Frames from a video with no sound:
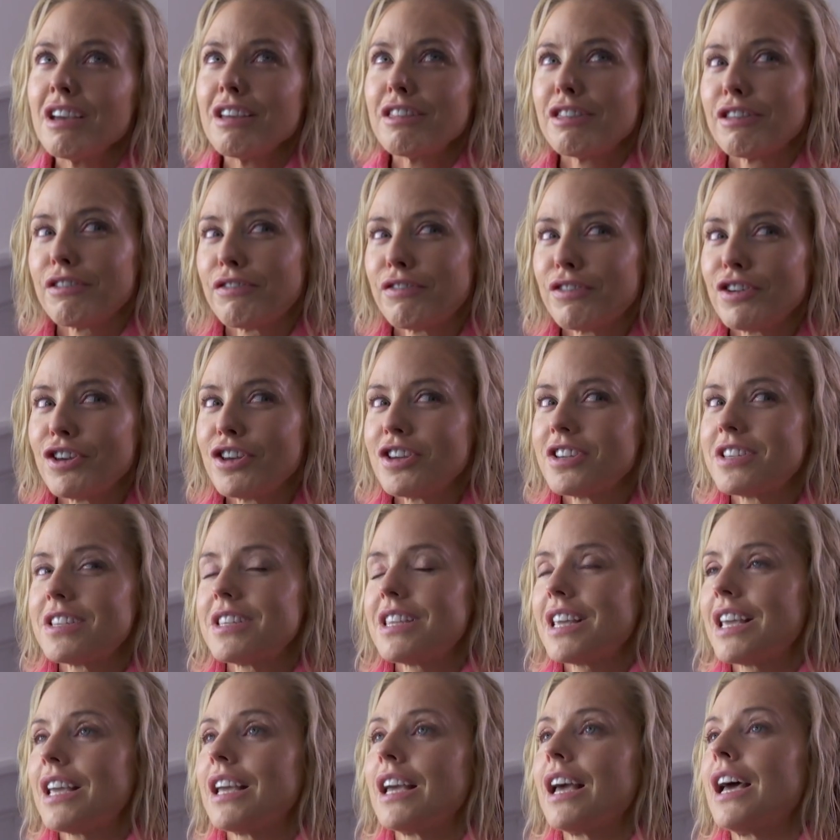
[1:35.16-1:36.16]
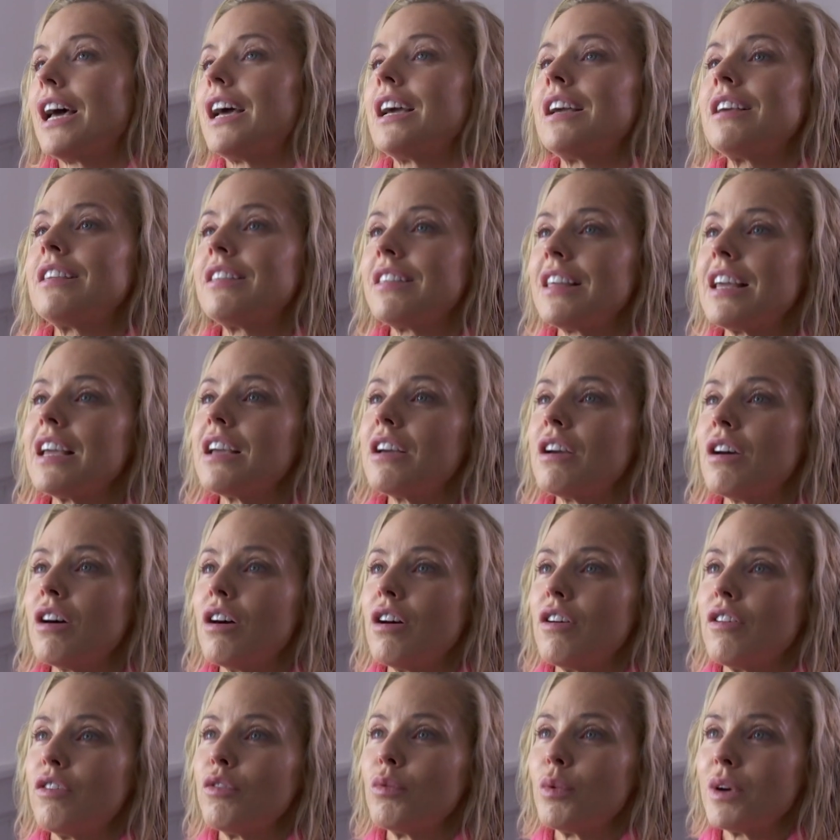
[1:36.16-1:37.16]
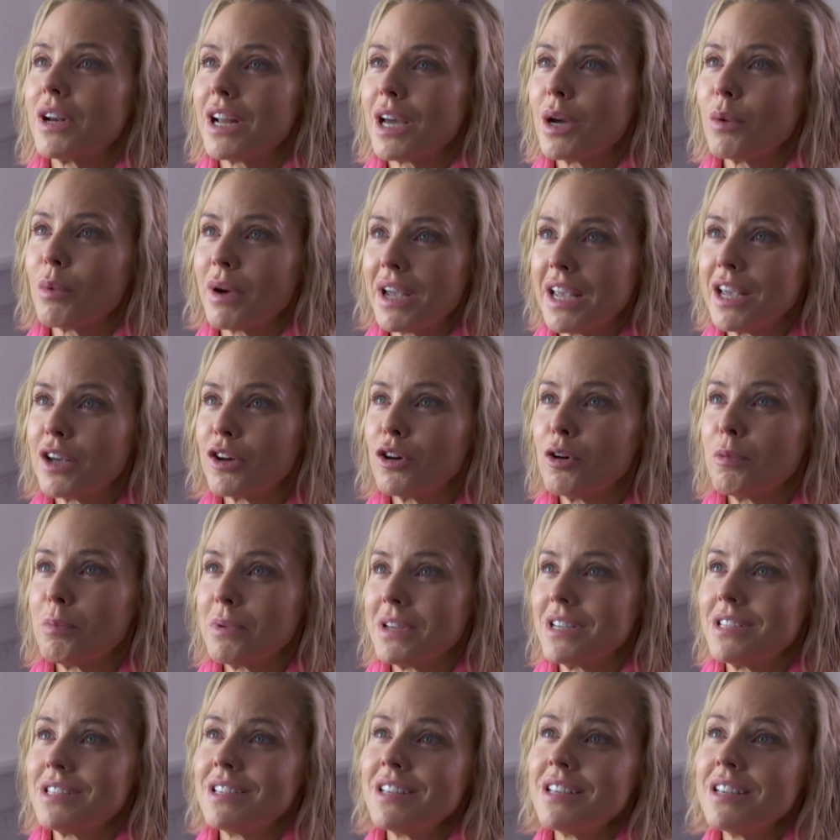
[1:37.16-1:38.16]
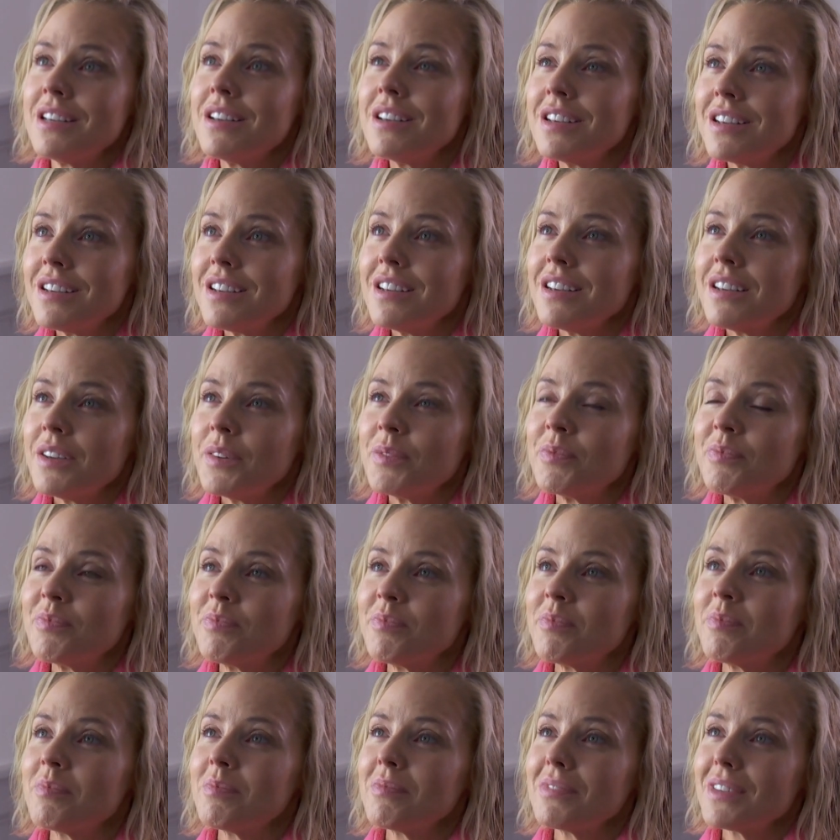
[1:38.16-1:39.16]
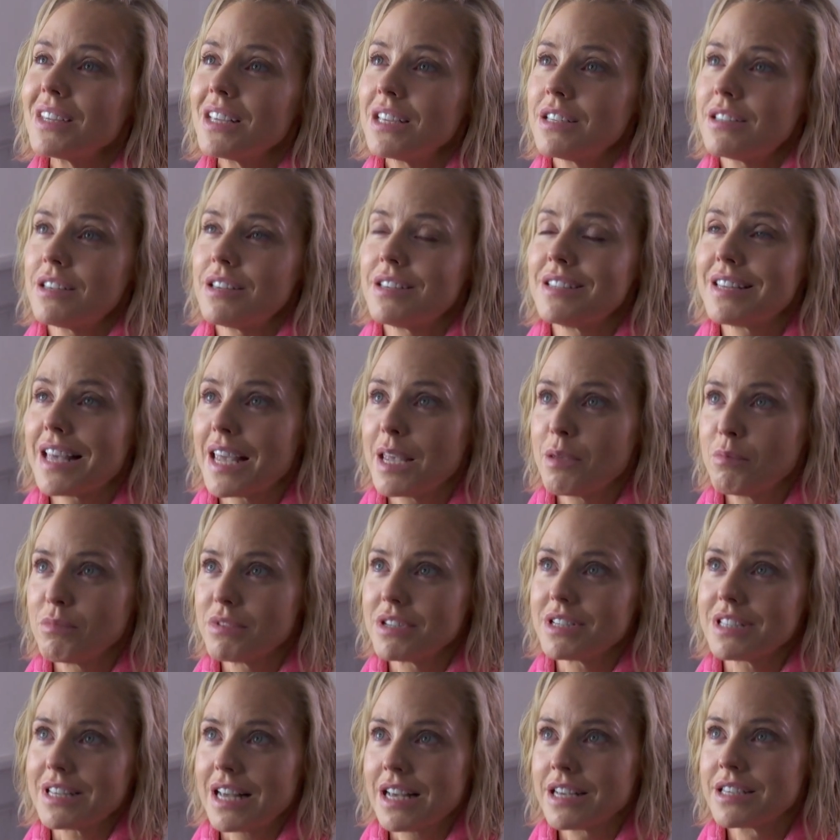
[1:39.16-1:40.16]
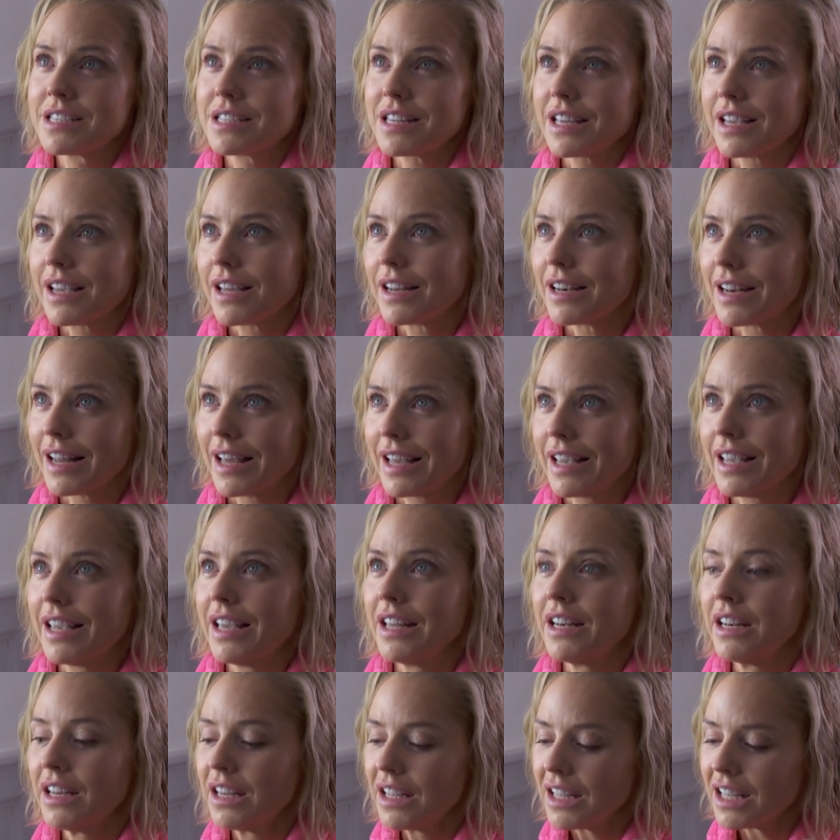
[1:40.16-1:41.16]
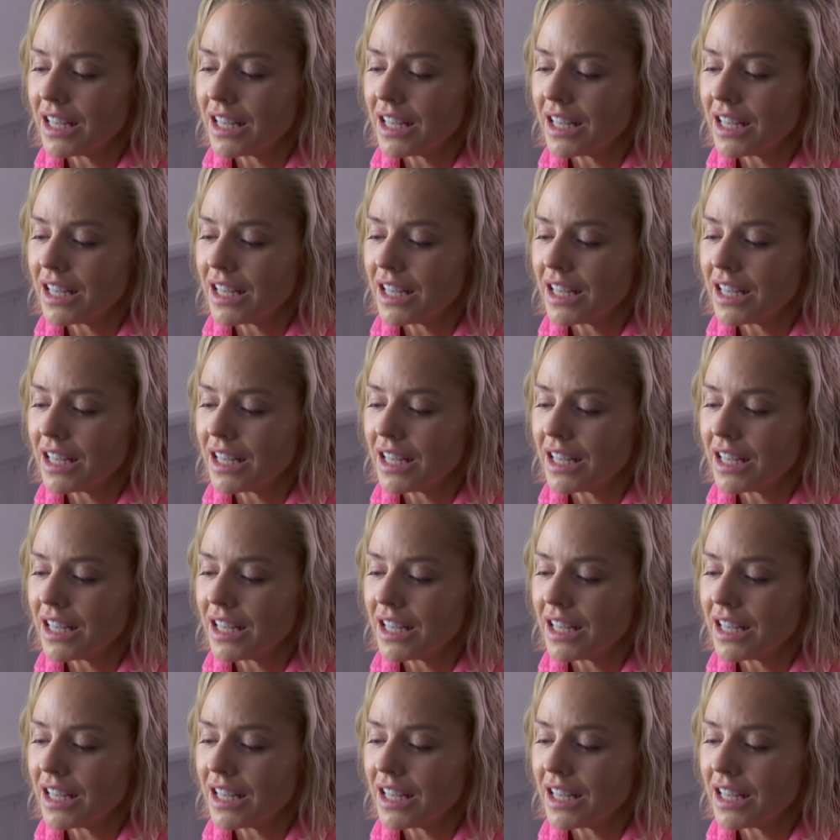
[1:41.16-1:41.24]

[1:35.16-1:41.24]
The first thing I think of when I wake up is the same as last thing at night. And